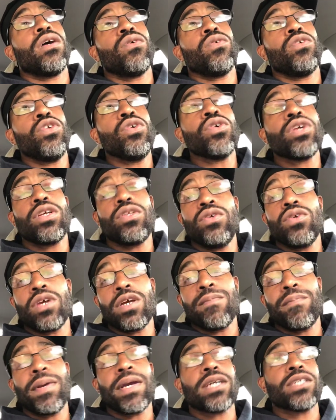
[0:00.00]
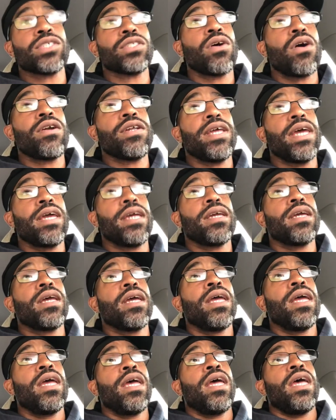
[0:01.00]
you can pick a start date.
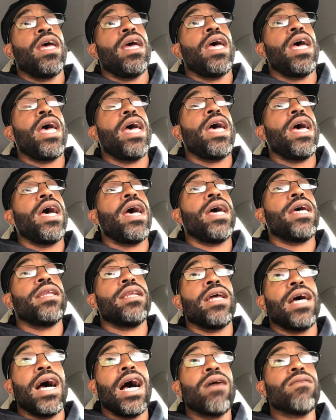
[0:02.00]
And I